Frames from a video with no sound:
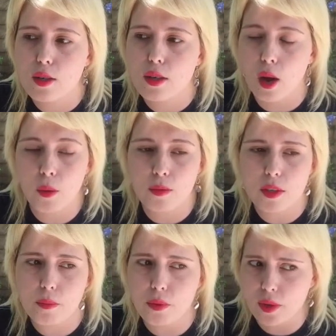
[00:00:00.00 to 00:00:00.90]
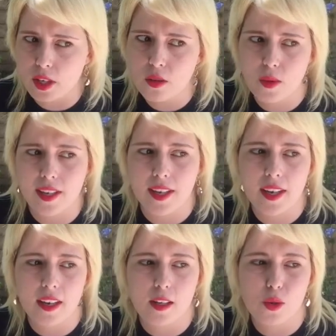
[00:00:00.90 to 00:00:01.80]
don't bring your
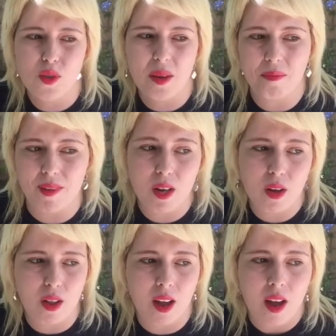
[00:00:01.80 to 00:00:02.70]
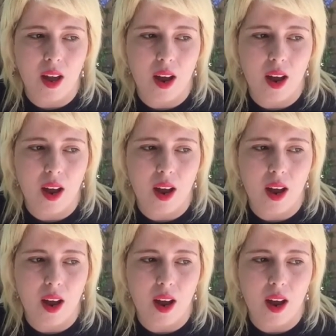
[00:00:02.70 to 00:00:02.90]
kid to the middle